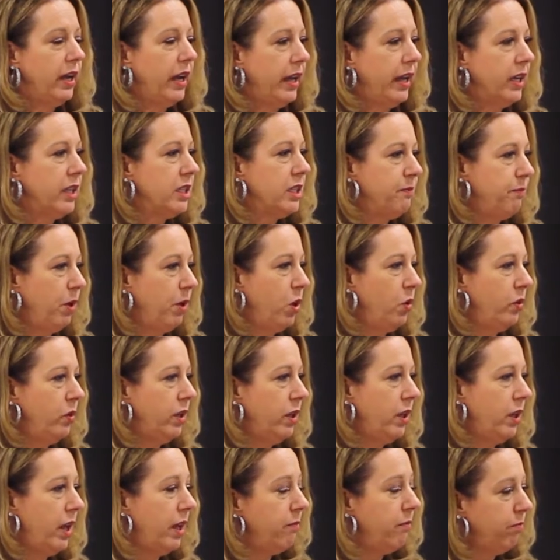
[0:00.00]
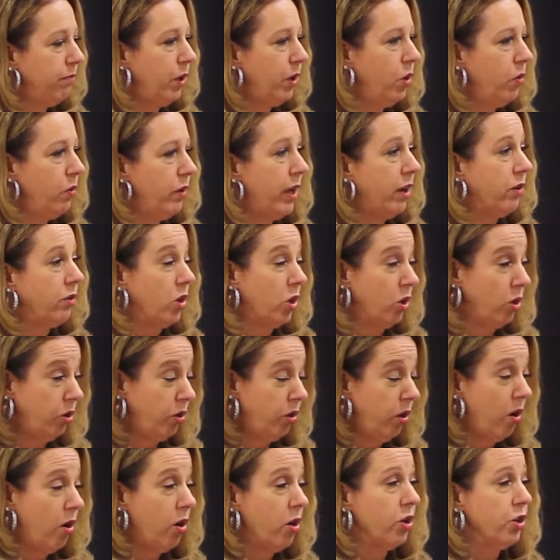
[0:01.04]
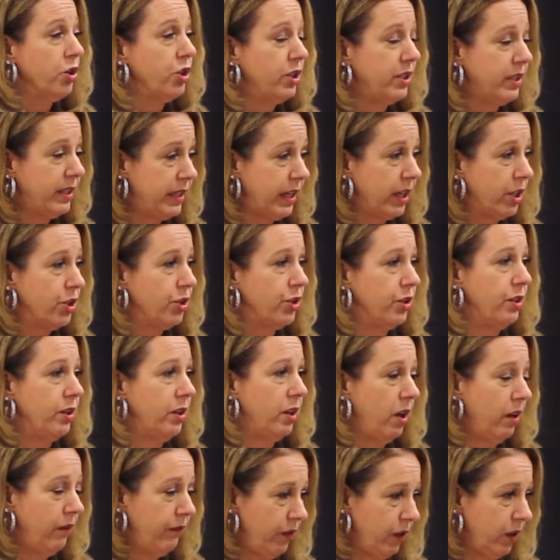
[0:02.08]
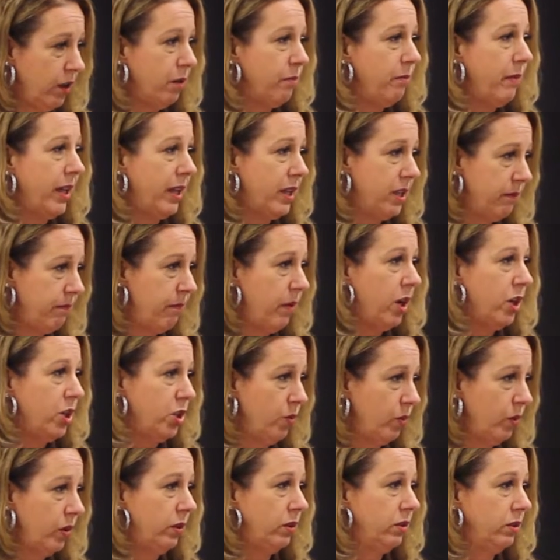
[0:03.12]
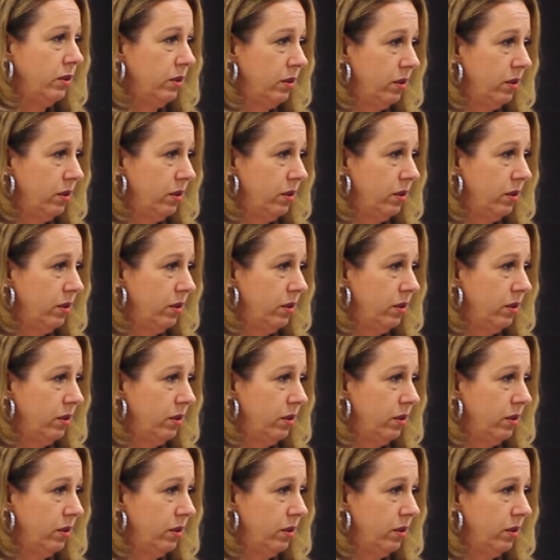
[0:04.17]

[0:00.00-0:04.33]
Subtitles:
had exploded and blown out a large section of the command module.